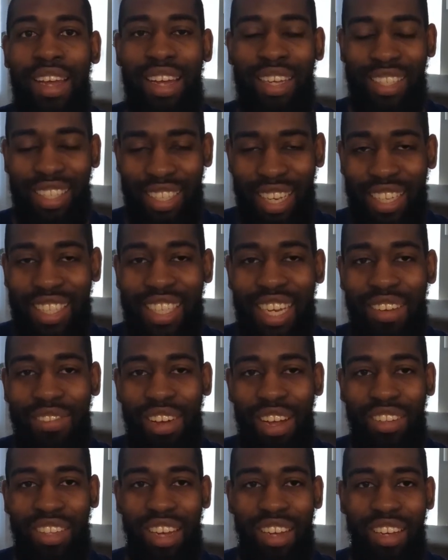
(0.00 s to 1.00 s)
and stay safe
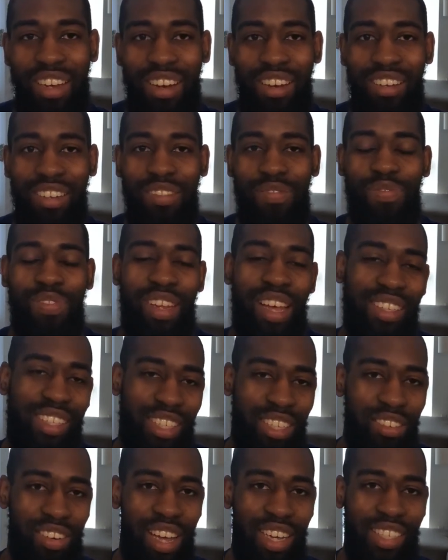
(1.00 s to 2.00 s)
out there, y'all. I'll
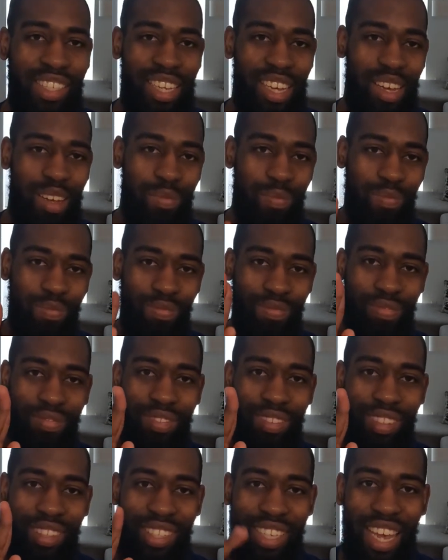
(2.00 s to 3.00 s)
see you next time.
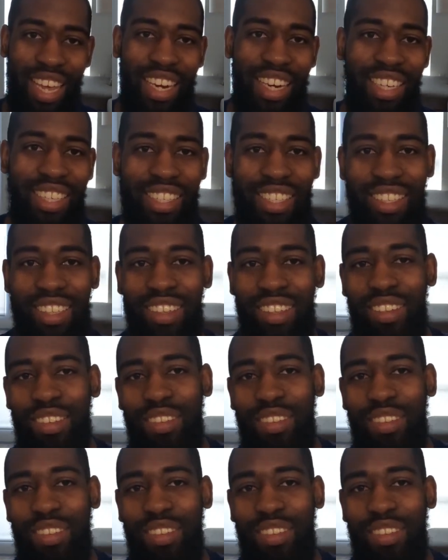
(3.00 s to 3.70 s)
Take it easy.